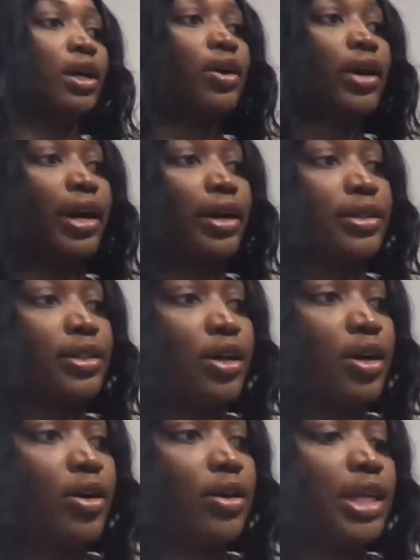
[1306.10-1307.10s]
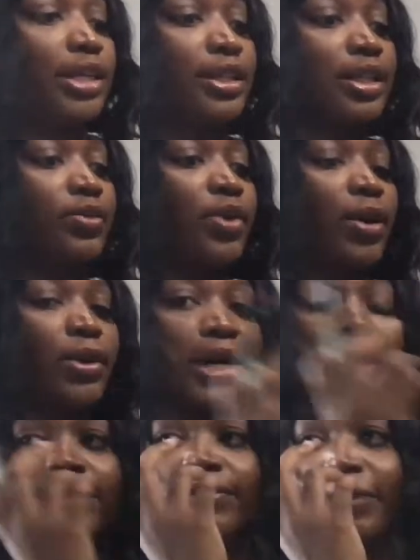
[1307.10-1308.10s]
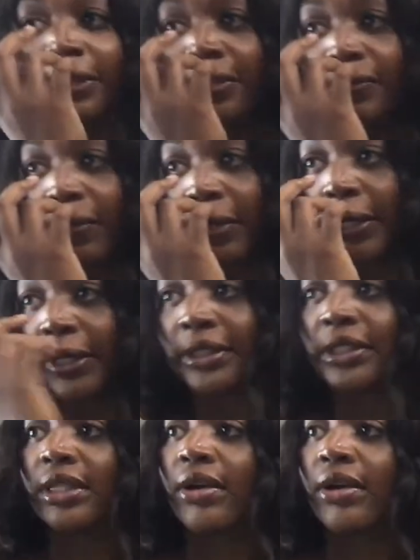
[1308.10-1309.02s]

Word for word: Okay, so let's see where I want to add the first one.